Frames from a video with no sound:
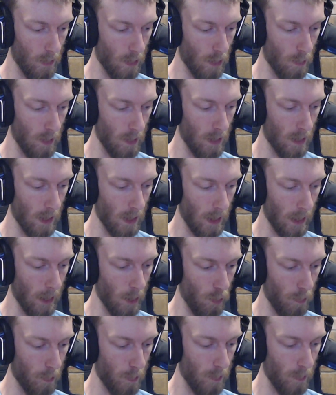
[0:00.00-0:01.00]
going to
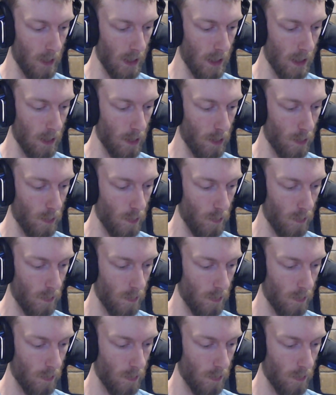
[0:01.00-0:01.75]
help now.